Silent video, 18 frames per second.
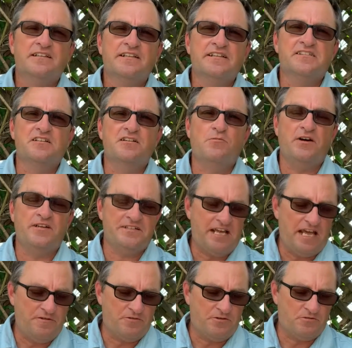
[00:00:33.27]
Listen to what
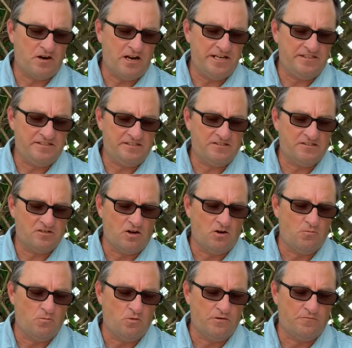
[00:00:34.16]
David writes in
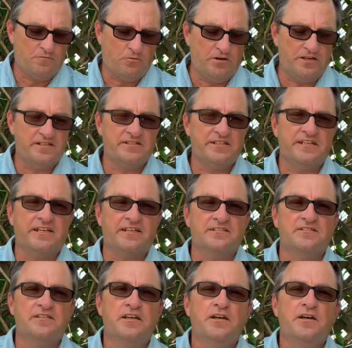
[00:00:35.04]
Psalm
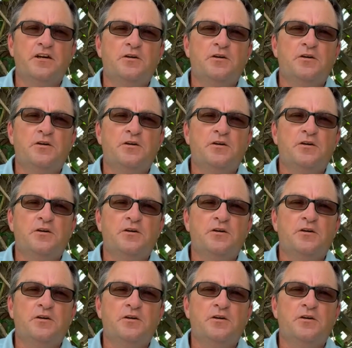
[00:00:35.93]
146